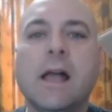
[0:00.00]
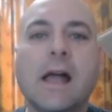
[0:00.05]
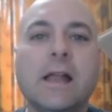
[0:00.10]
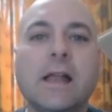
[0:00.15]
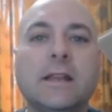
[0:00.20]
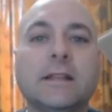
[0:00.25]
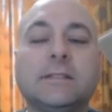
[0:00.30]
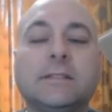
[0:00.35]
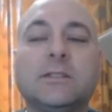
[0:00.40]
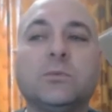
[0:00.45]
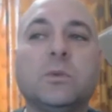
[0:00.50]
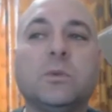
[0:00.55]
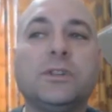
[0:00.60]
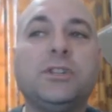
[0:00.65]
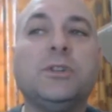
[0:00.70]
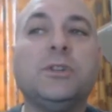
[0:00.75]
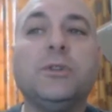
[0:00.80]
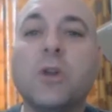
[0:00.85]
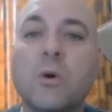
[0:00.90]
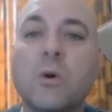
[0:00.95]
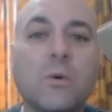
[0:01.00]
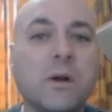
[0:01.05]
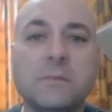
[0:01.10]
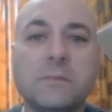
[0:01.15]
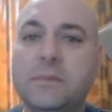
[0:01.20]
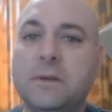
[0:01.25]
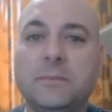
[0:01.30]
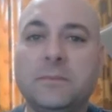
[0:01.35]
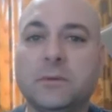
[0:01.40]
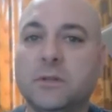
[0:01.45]
And this is what you don't
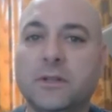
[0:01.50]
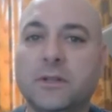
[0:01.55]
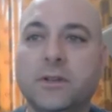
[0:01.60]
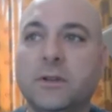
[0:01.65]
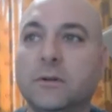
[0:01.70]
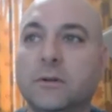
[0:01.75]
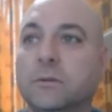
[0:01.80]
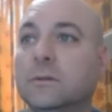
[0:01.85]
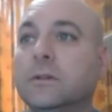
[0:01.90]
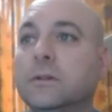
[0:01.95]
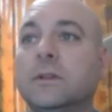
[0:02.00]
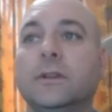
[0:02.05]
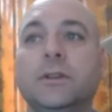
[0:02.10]
want people to do.